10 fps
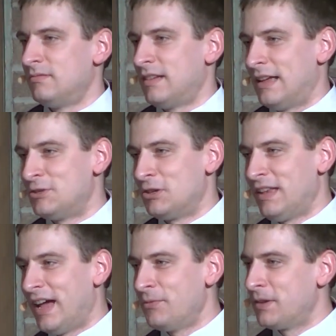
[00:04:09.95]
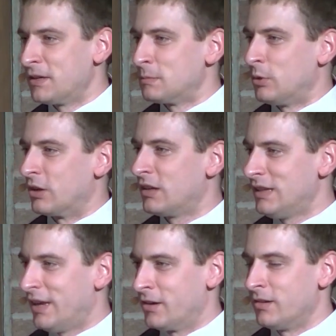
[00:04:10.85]
as your life gets more
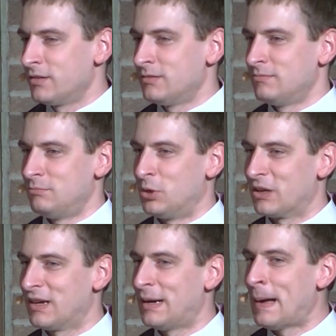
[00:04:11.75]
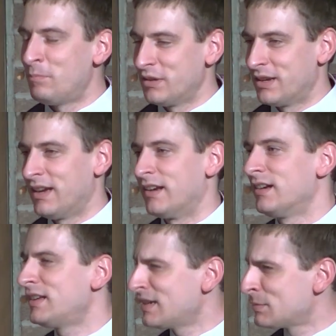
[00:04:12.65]
cluttered, more complicated,
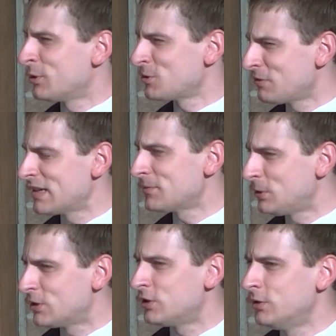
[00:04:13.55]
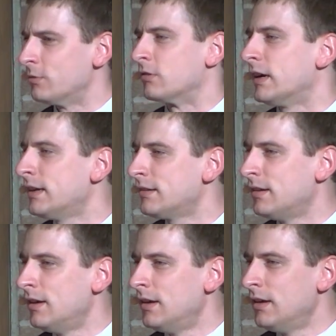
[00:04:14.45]
it gets more stressful too, right?
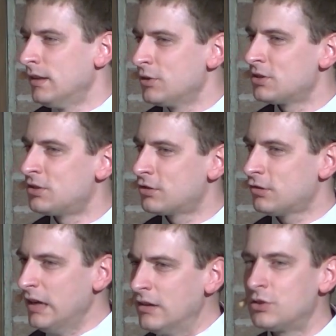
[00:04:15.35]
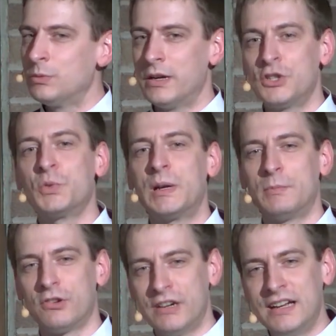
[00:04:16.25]
There's a degree to which what
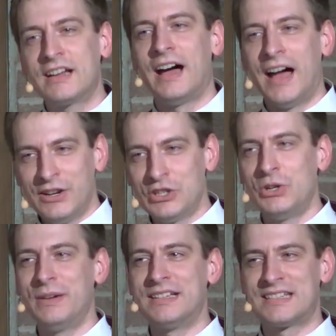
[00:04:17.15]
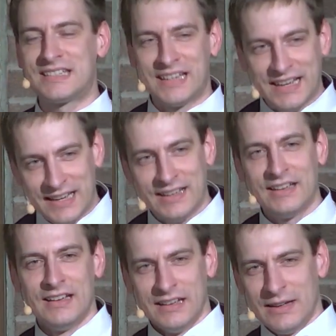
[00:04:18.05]
Marie Kondo is saying
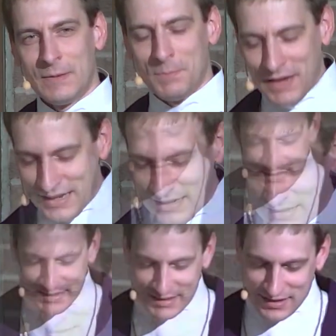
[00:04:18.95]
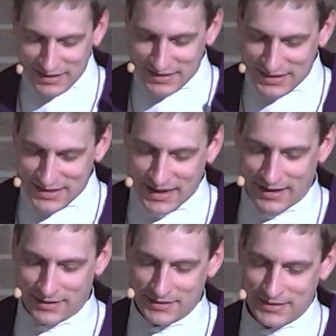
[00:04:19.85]
makes
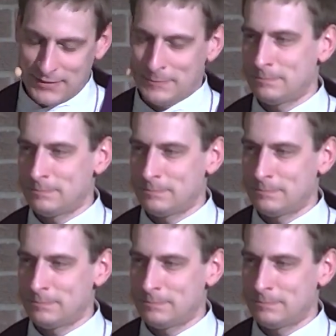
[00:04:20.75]
sense.